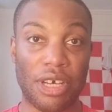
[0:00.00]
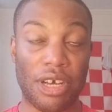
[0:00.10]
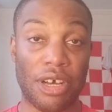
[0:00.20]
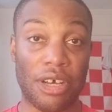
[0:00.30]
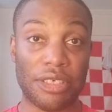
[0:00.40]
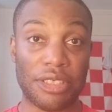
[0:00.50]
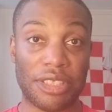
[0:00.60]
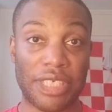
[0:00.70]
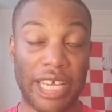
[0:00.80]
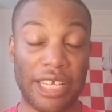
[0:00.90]
are
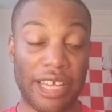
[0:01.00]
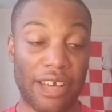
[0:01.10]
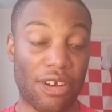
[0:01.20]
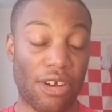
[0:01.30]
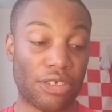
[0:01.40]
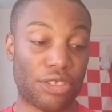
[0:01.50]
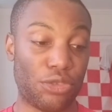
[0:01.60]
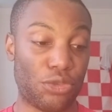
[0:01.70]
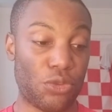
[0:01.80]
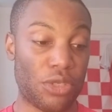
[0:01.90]
saying that
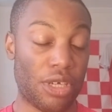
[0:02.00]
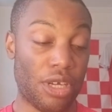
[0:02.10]
Arsenal